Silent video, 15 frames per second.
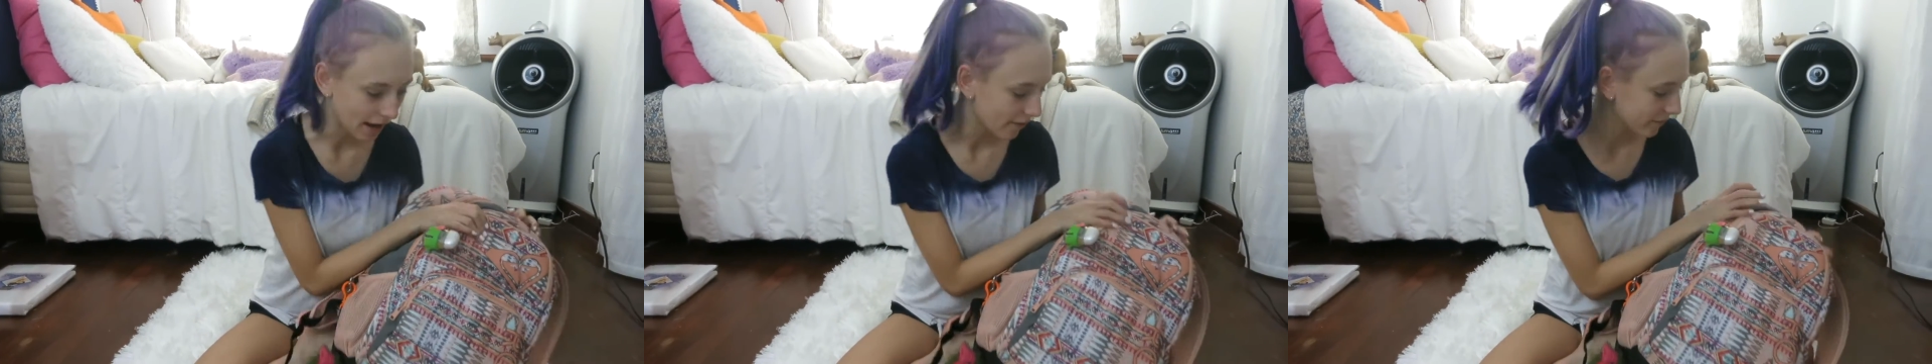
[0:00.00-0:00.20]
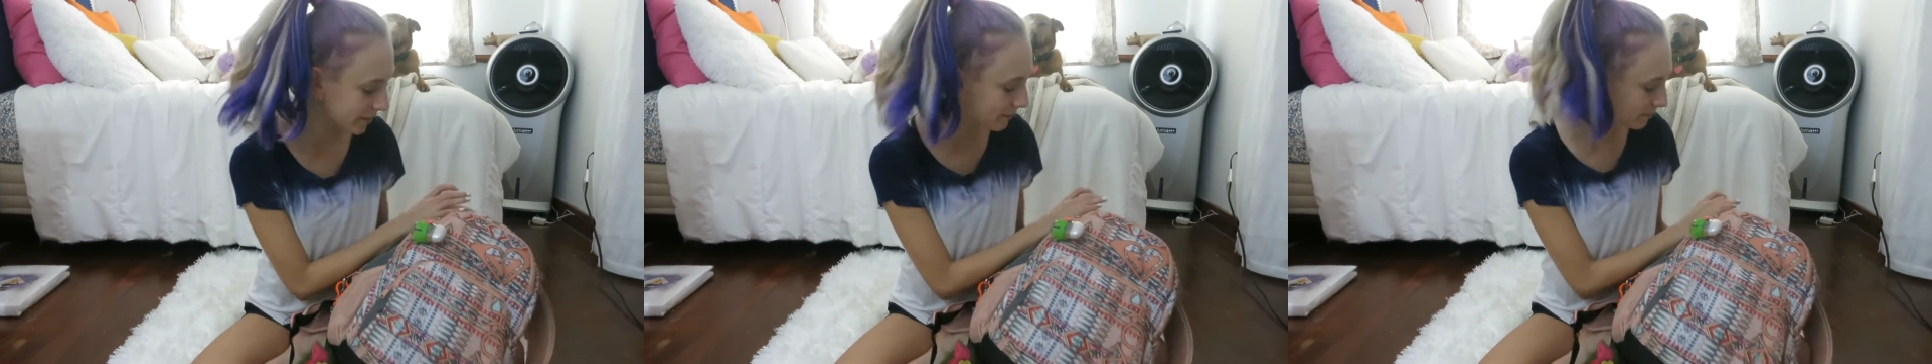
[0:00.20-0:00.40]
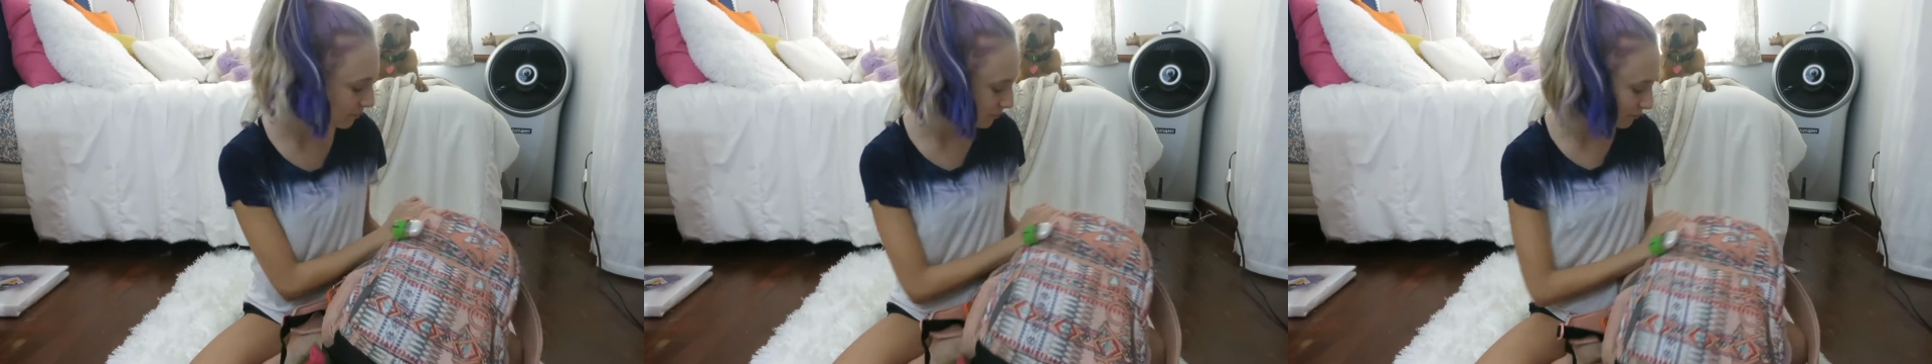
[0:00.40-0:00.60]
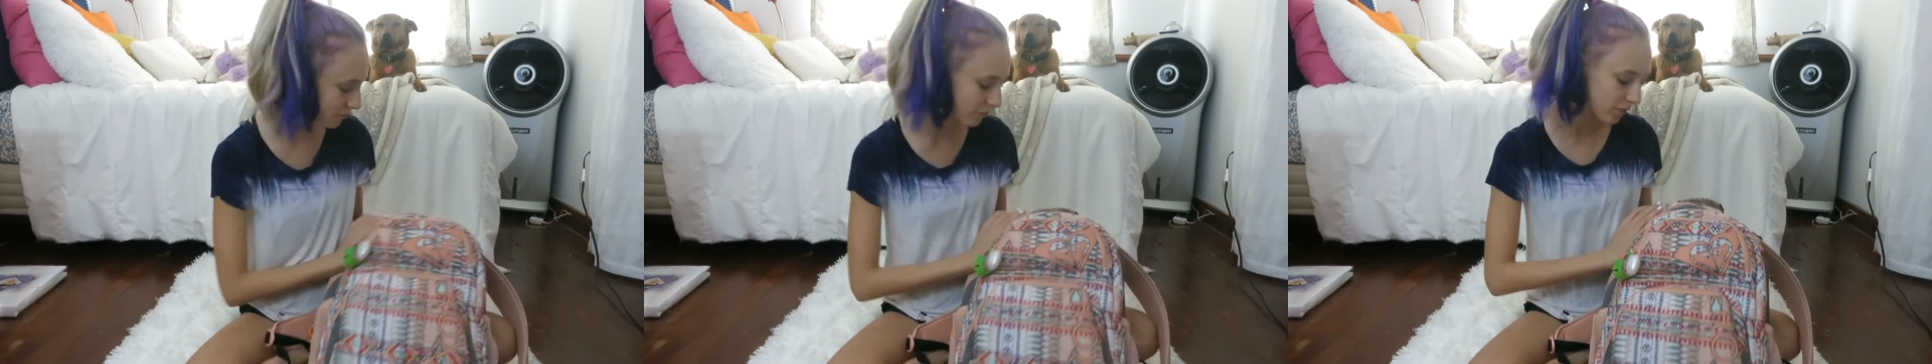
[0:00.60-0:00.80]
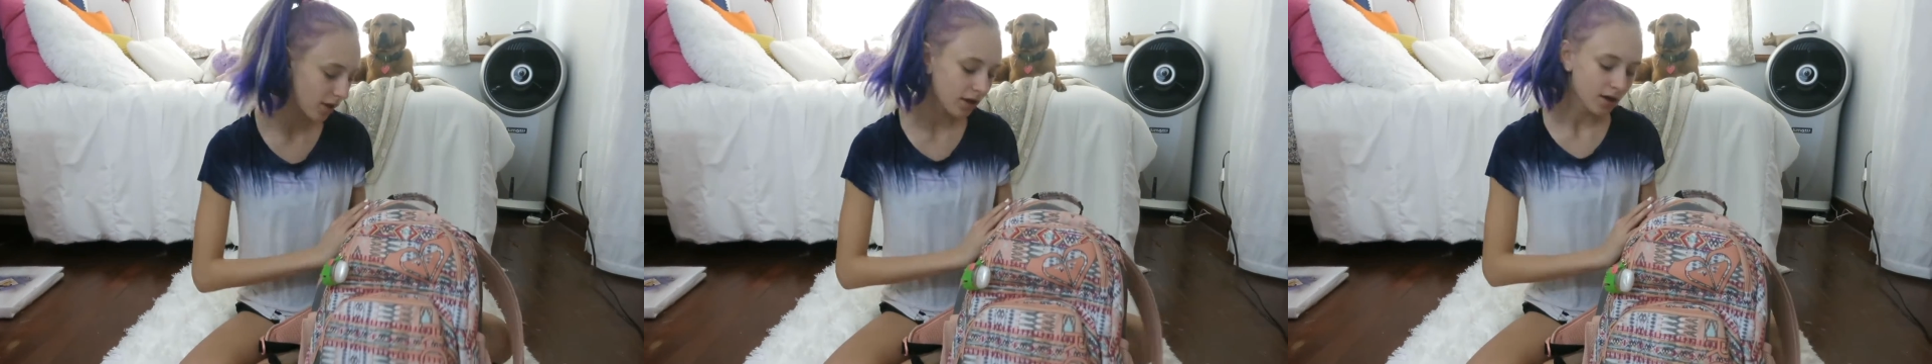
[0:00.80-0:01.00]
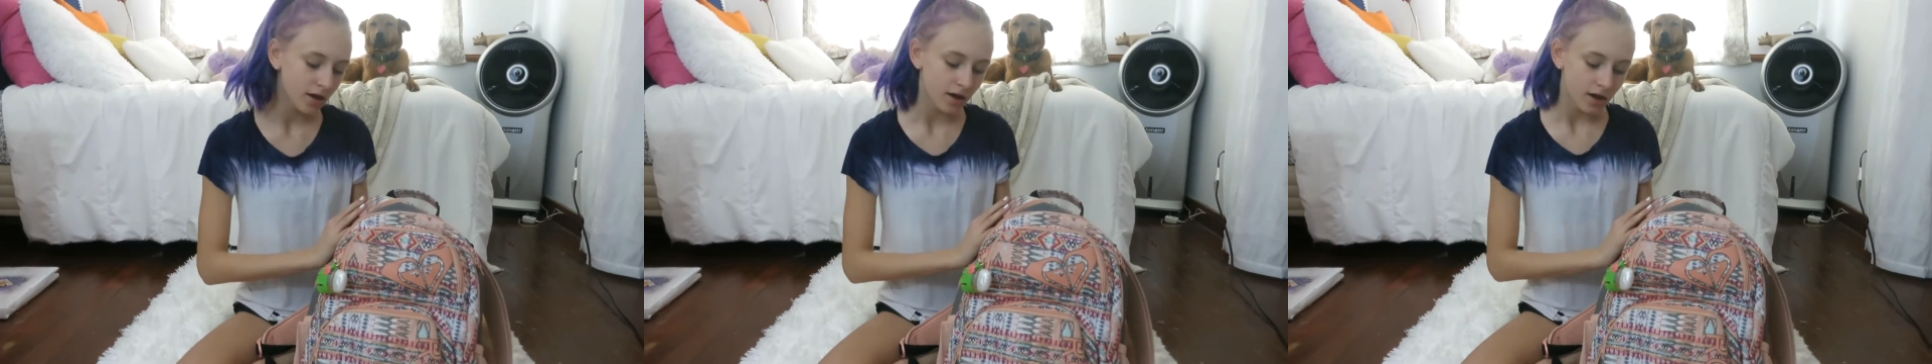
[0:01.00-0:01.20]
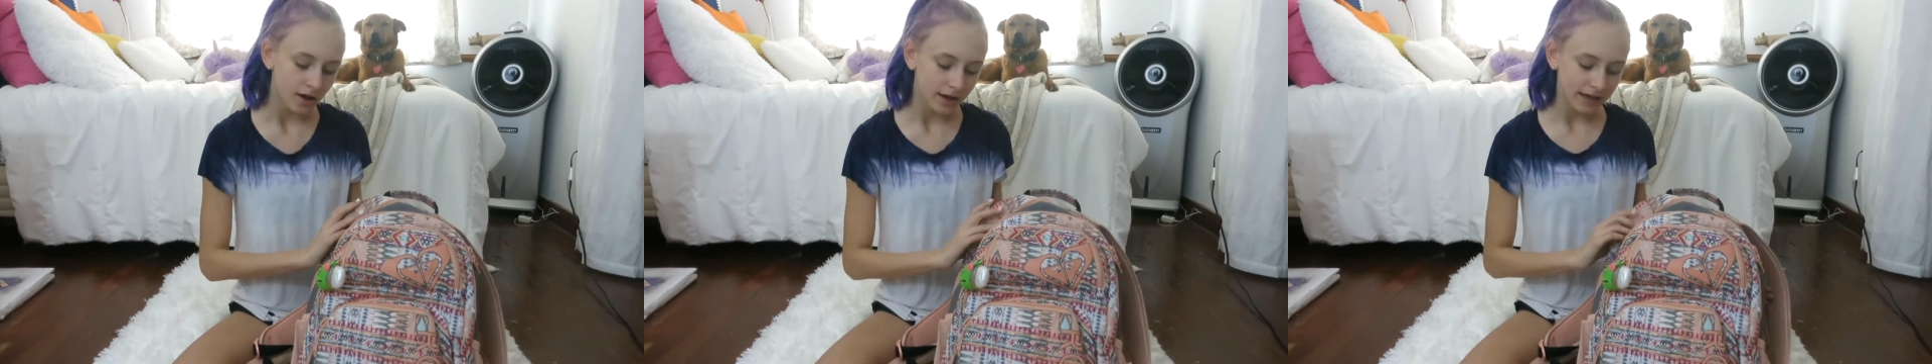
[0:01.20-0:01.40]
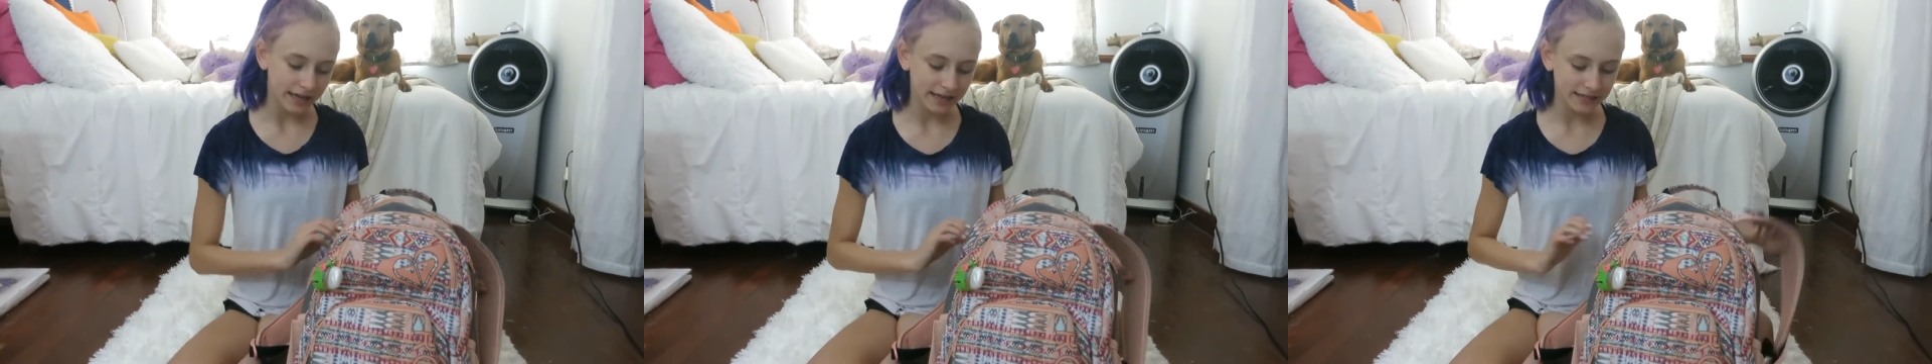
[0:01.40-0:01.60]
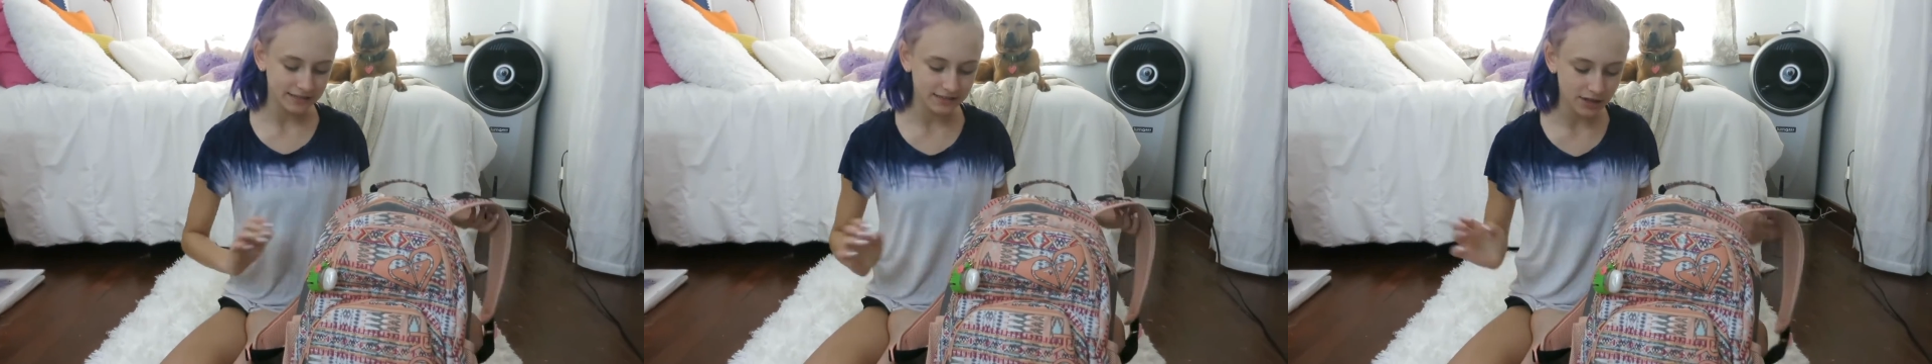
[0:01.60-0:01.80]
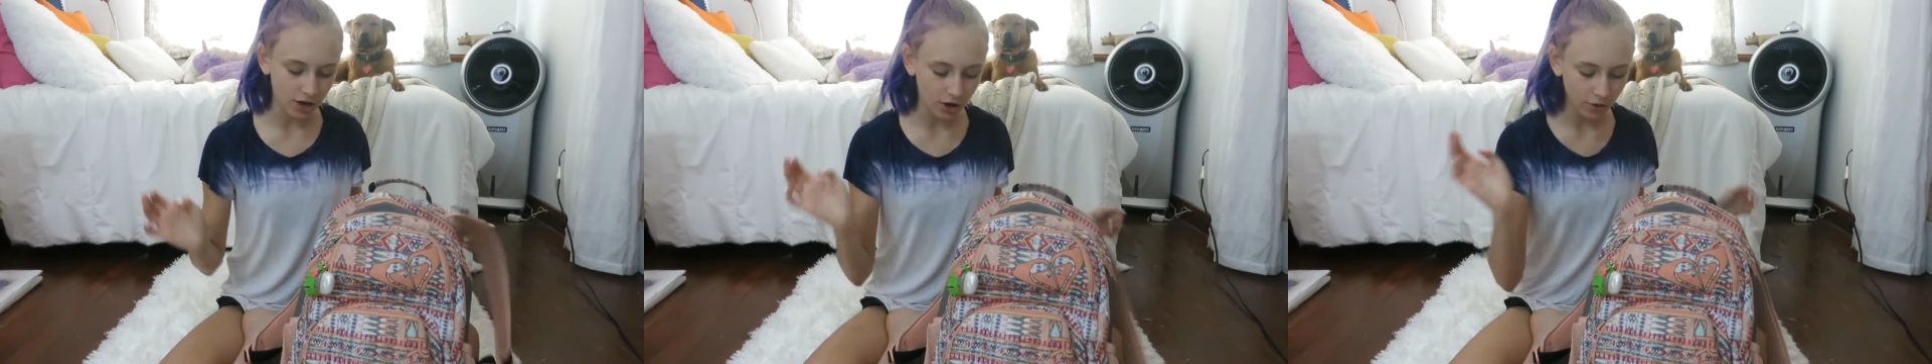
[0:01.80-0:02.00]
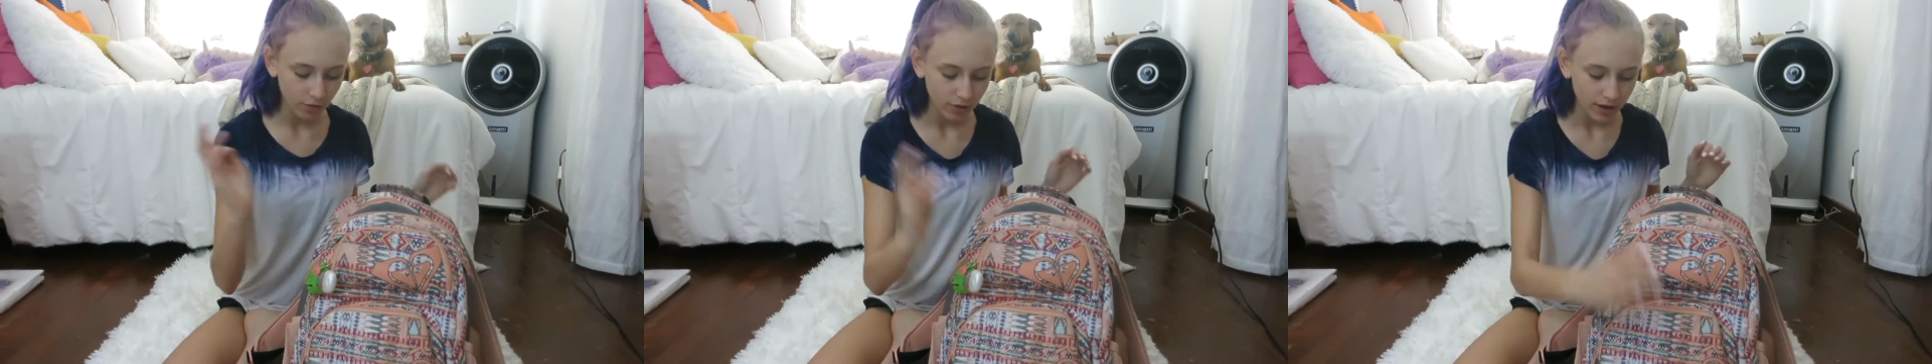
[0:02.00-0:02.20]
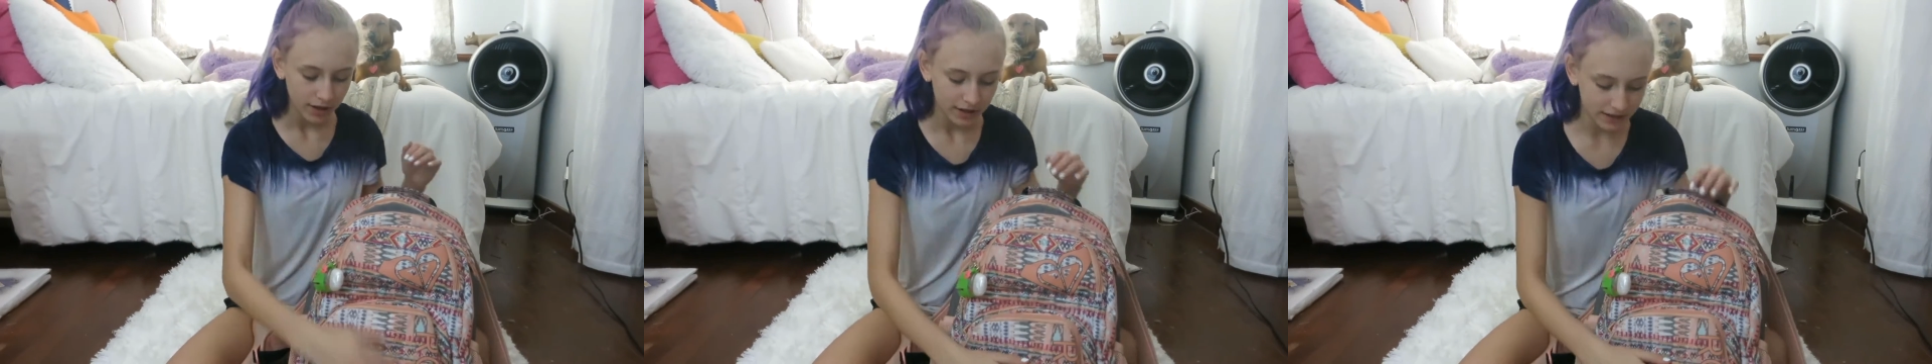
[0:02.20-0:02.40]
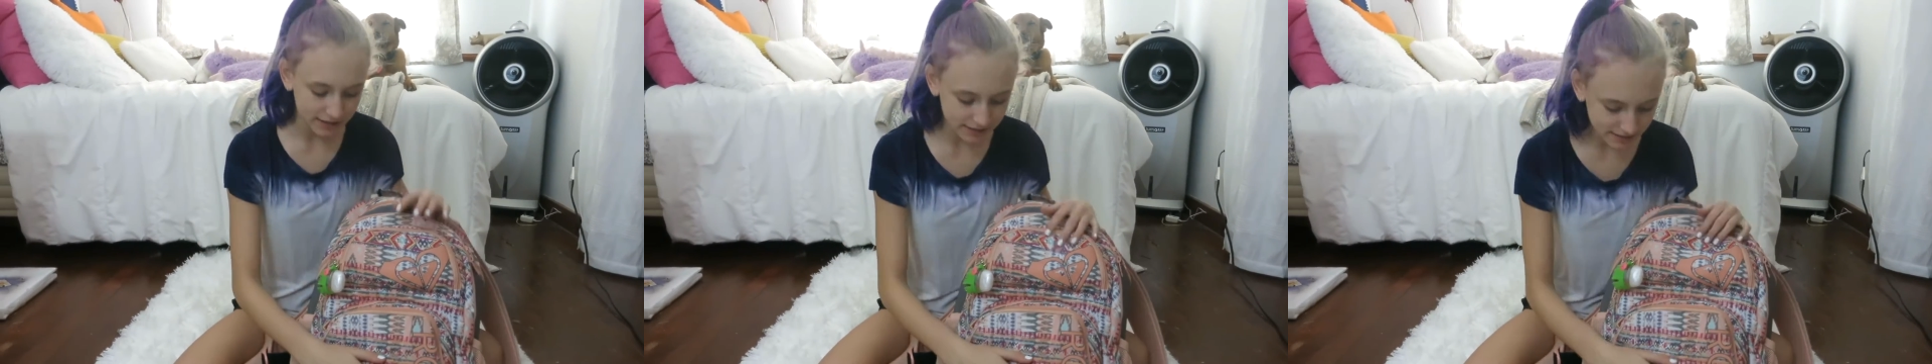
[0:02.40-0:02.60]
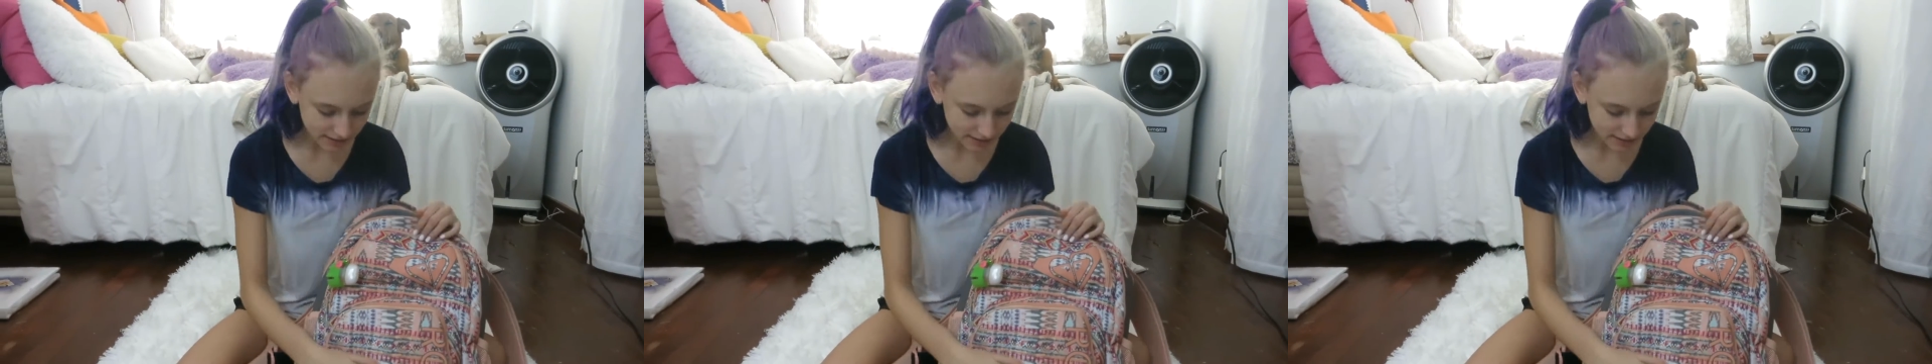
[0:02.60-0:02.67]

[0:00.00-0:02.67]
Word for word: heavy. And so it